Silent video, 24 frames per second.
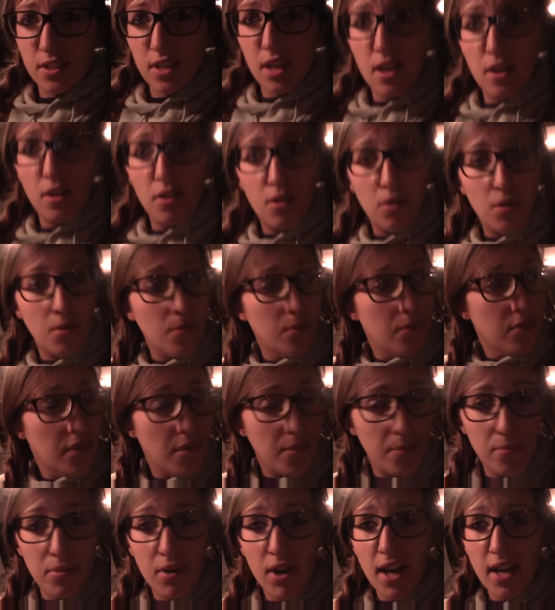got home
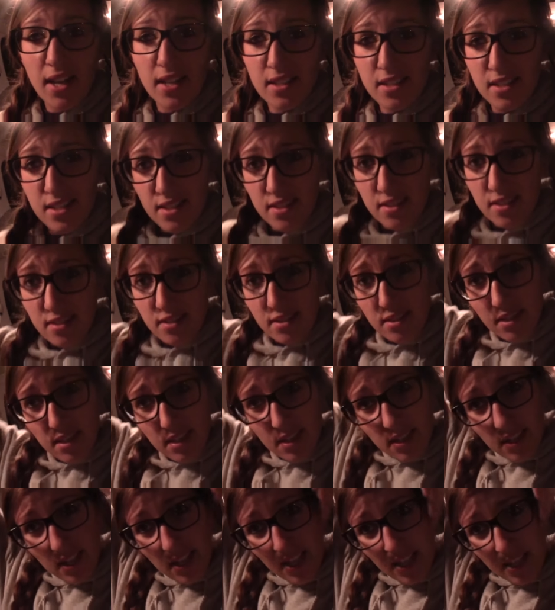from practice.
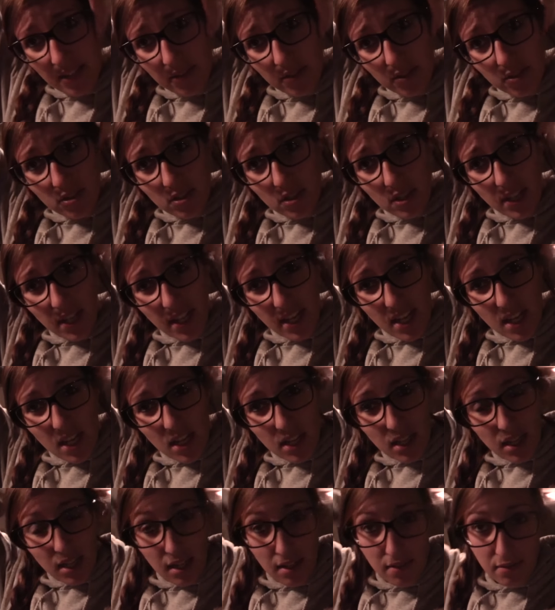Hair is looking
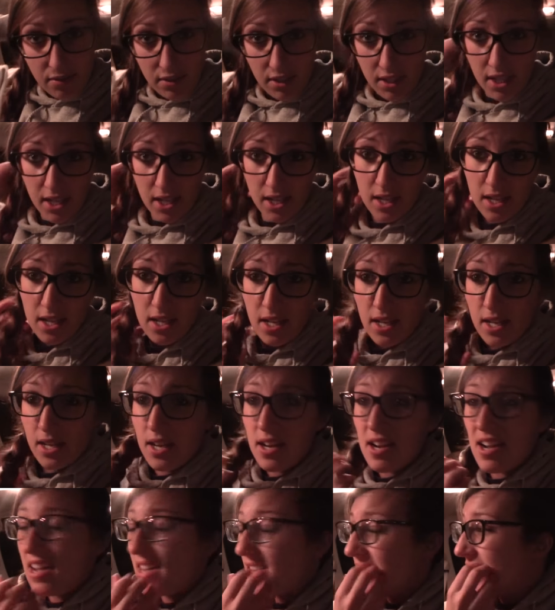lovely
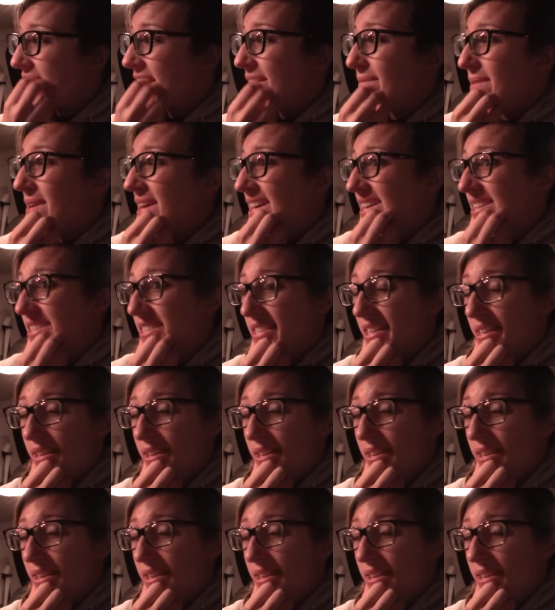outside of my house.